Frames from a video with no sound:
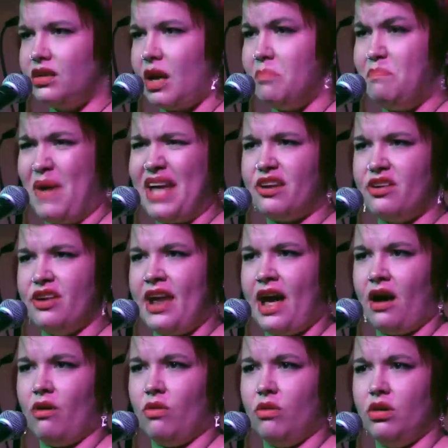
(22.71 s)
I'm better
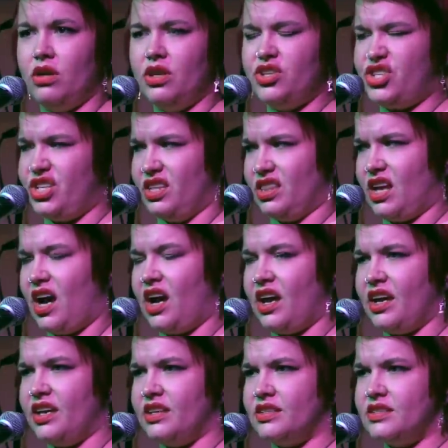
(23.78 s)
now, she
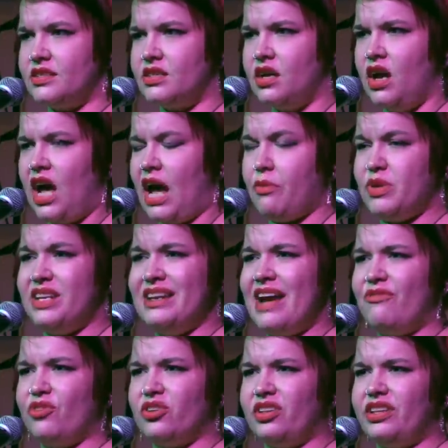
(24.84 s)
lies. I would
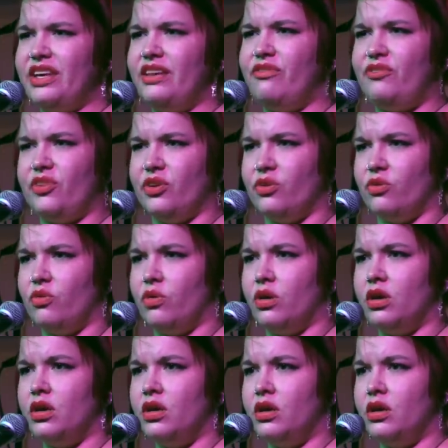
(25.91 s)
never leave you.